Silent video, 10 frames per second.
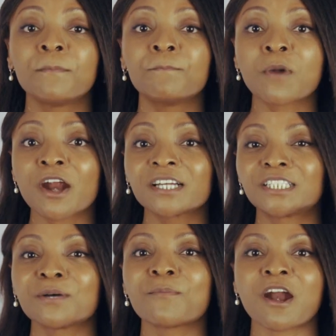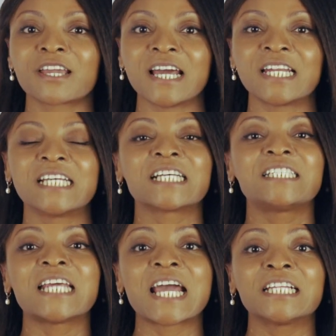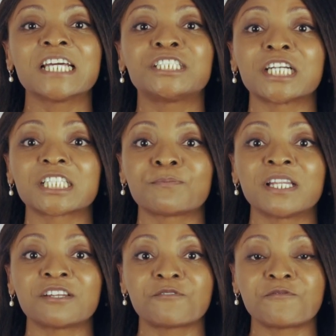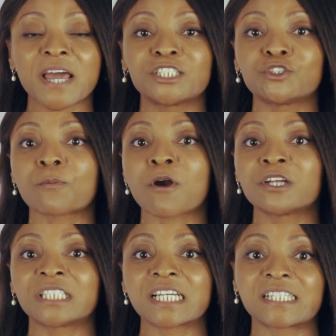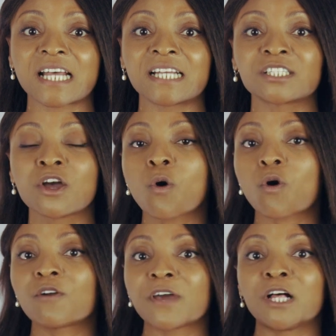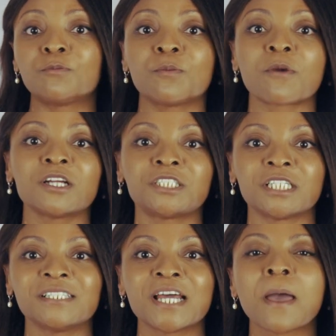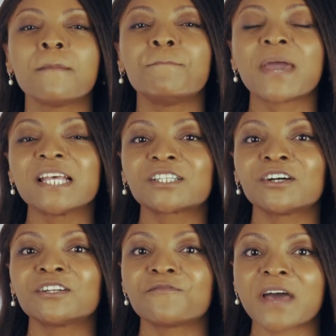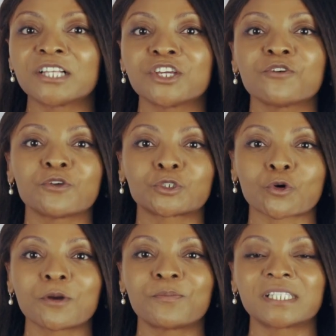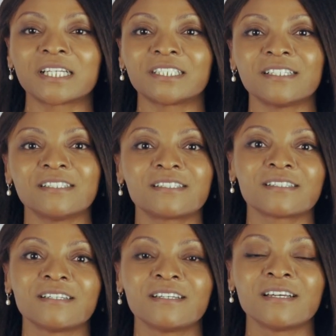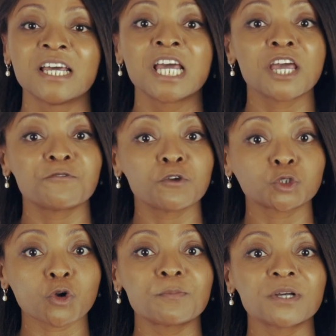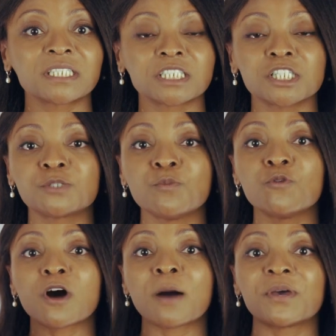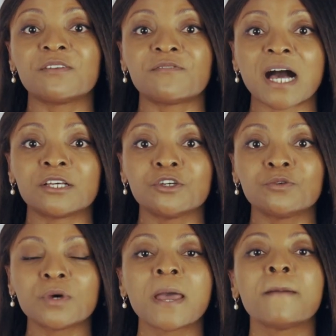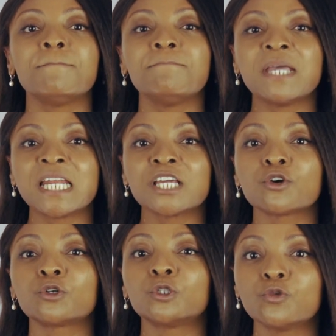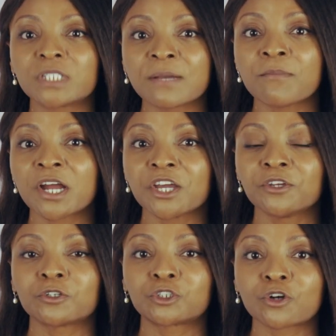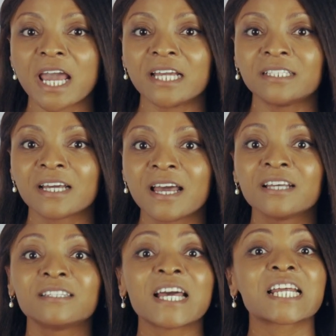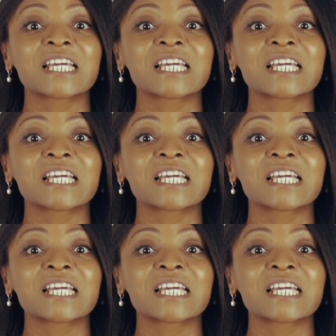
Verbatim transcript: Mark to market is a daily adjustment that affects your margin excess or available margin based on the value of your short positions. If your short positions move up in value, meaning you're losing money on your trade, then the